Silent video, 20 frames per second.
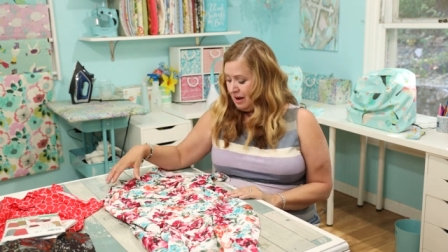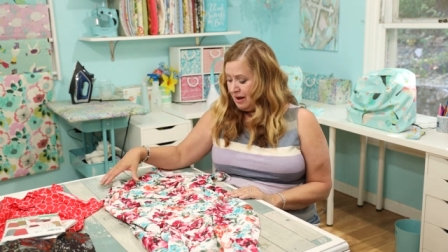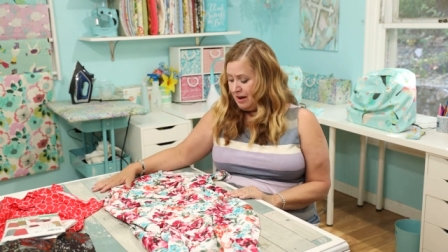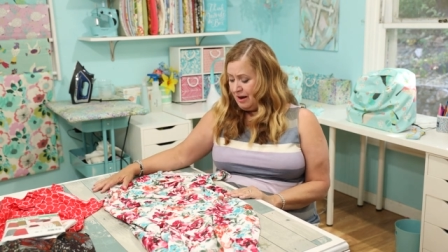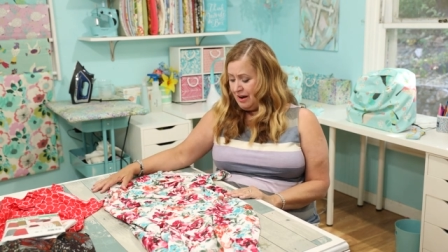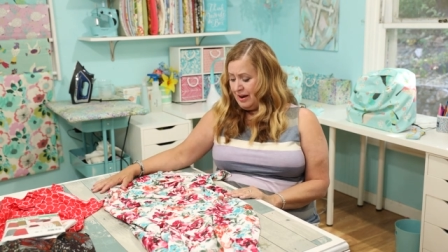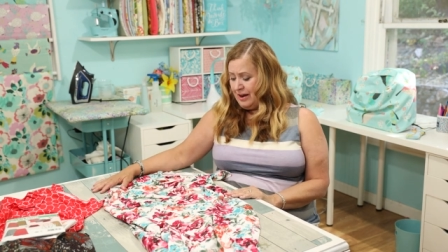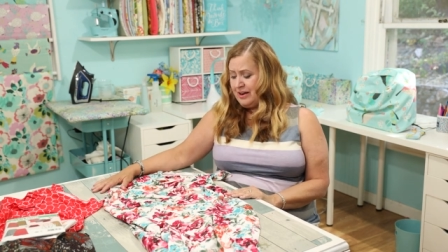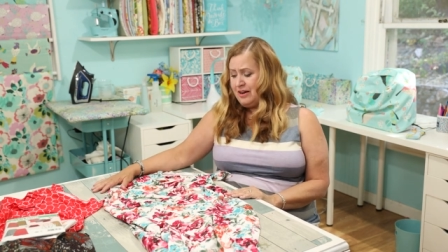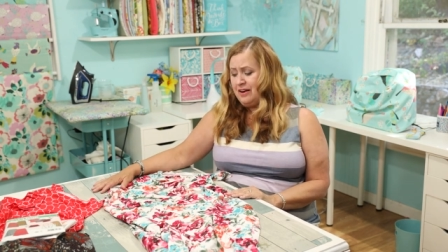
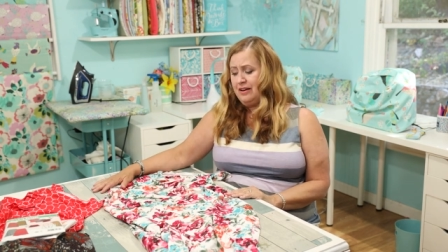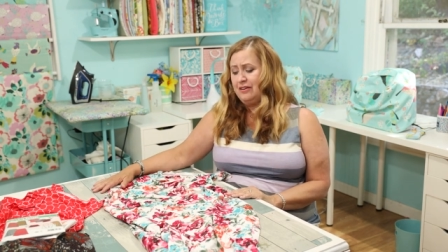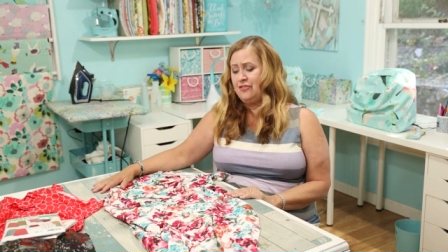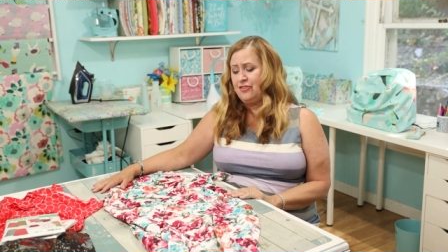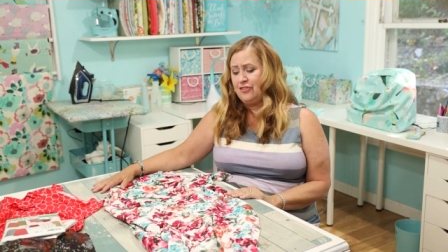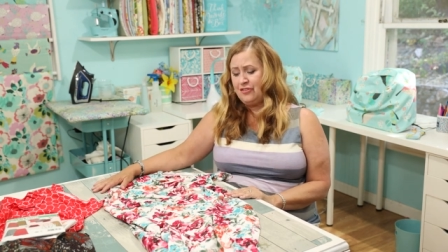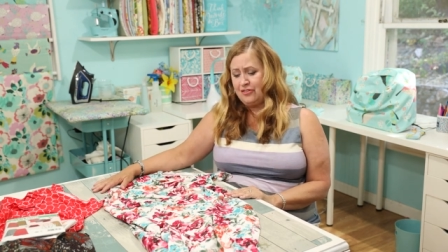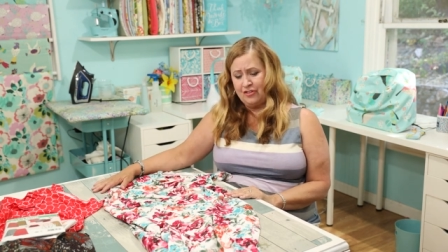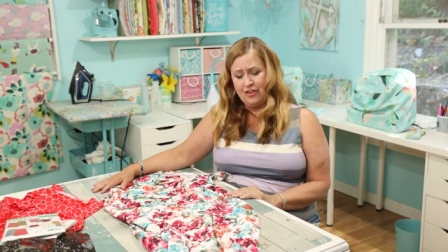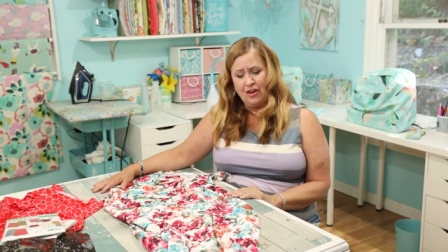I
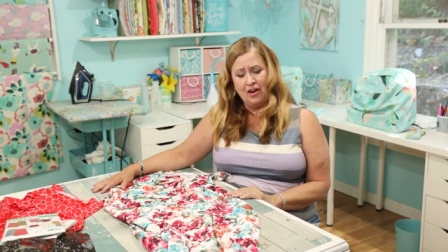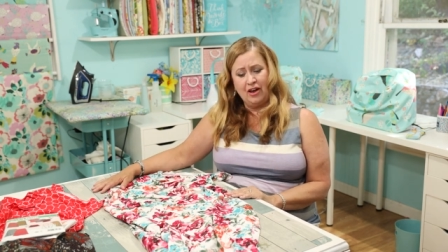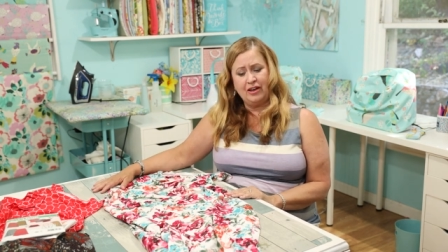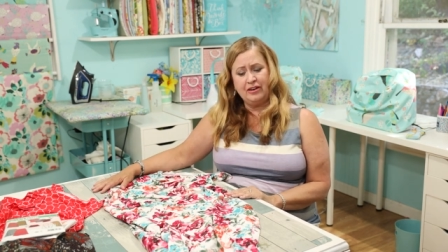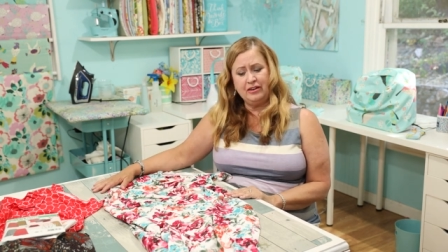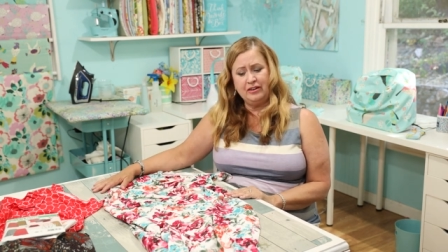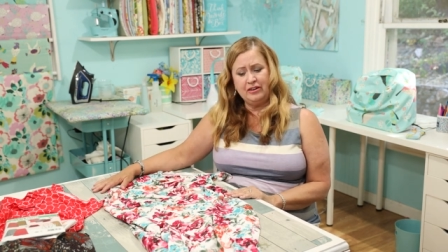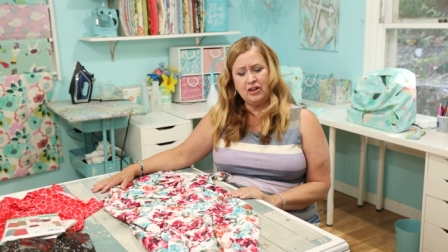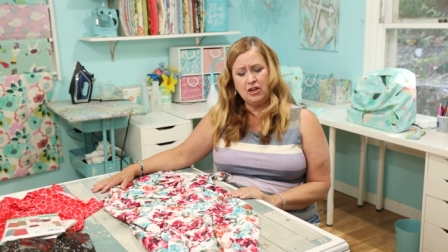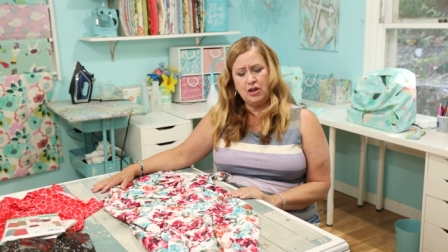just
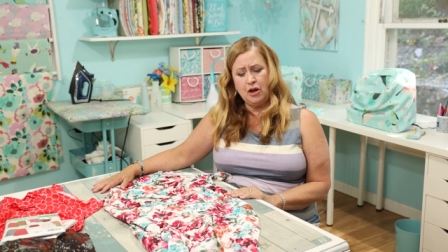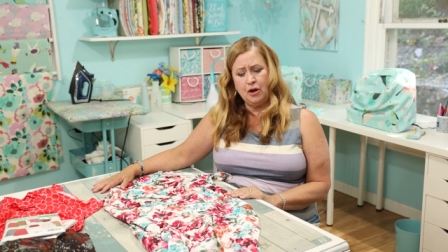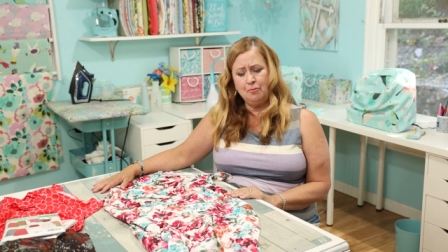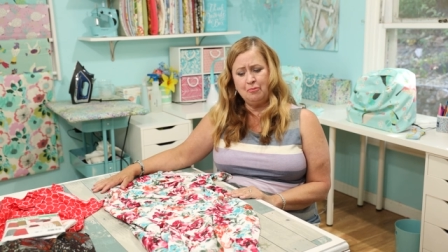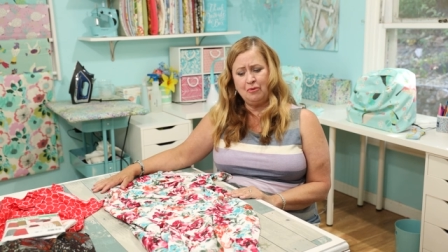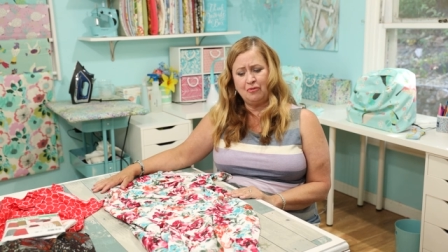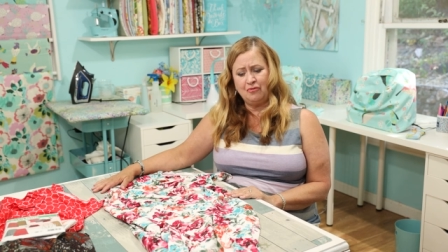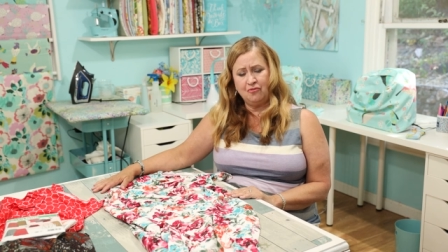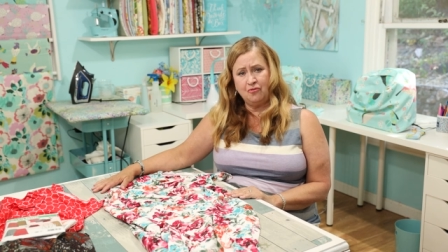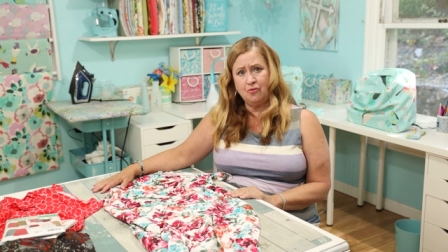thought, you know,
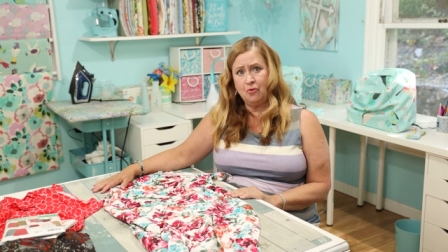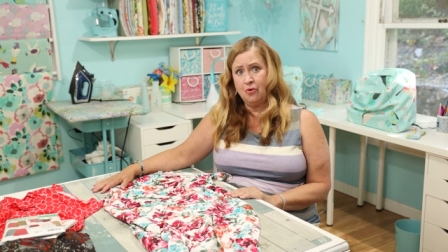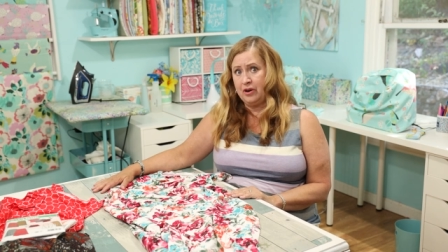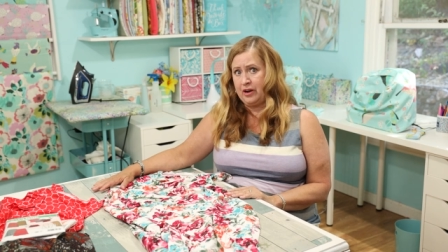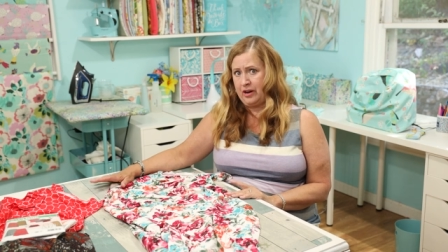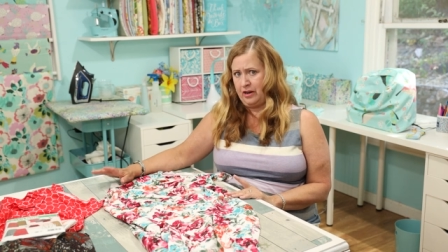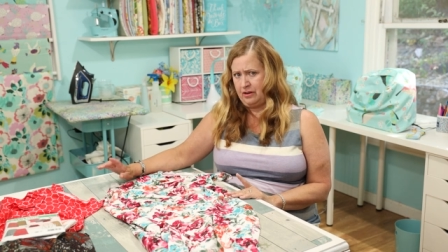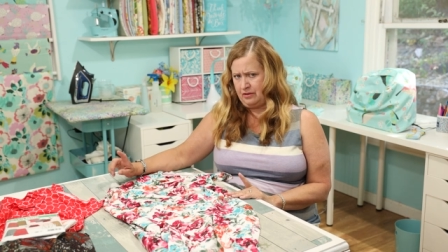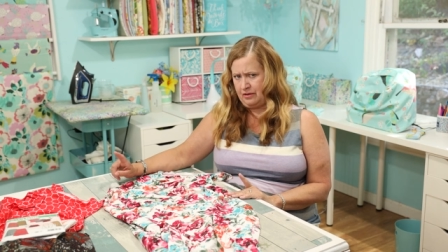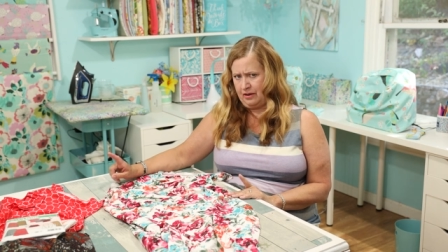
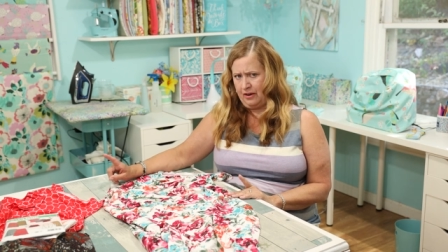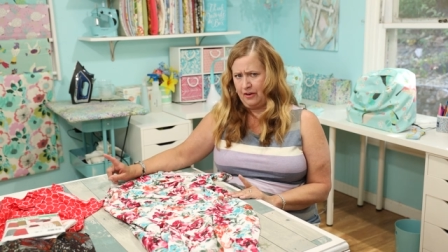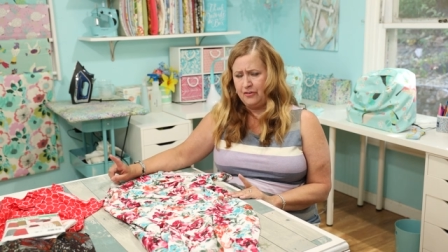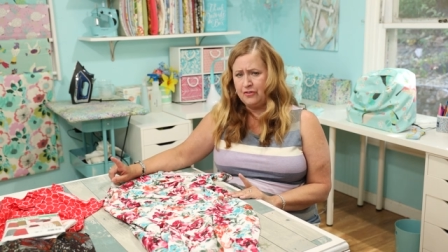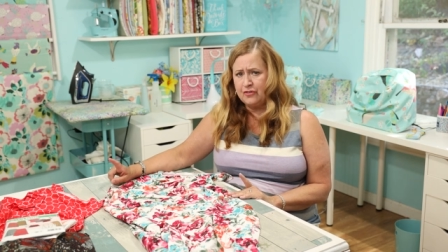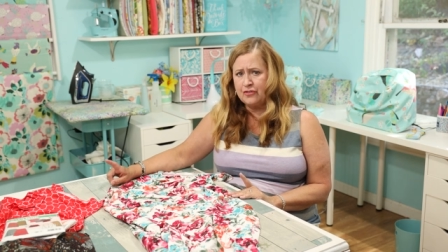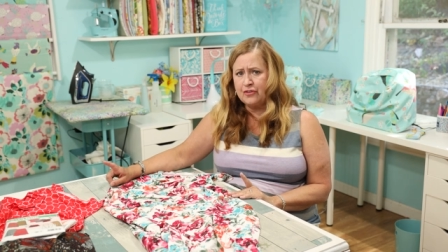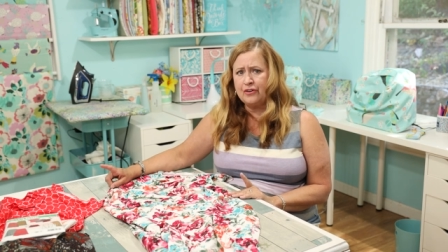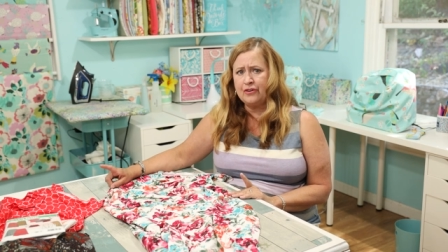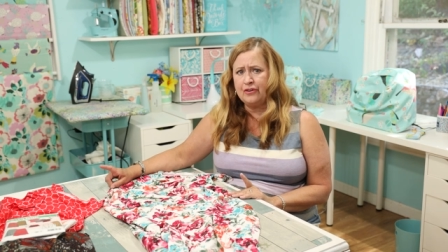before it
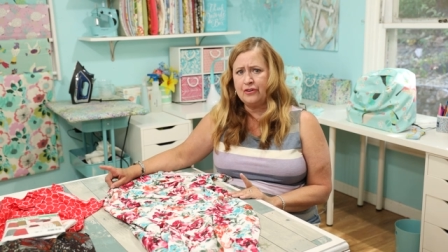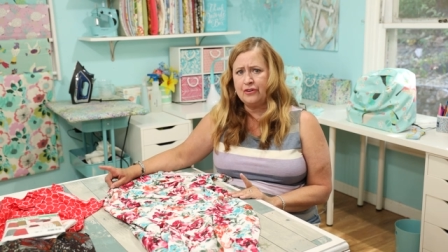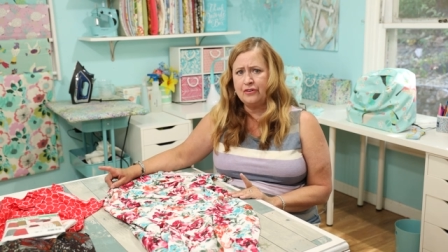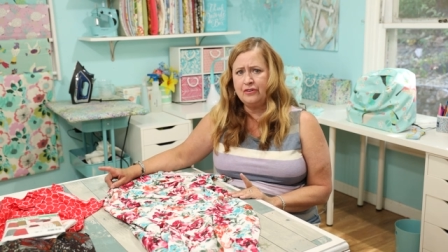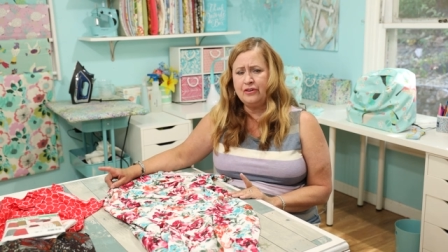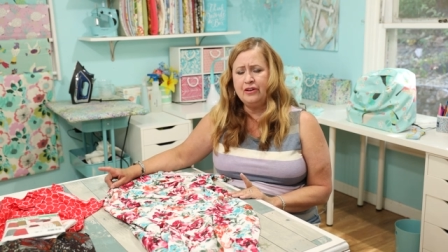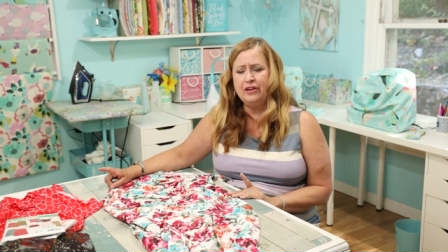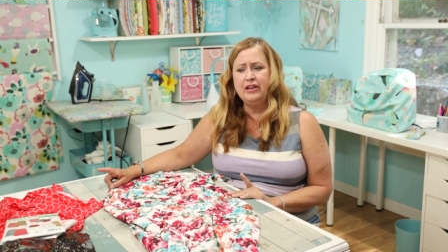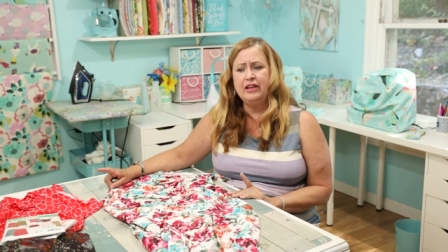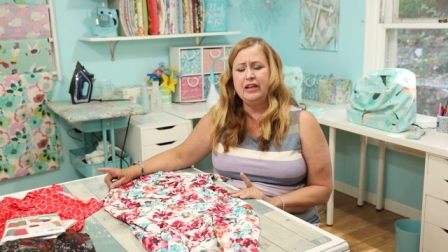does
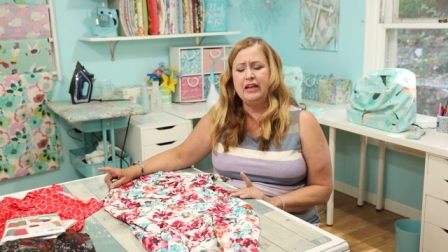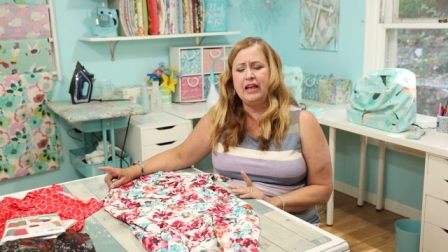turn,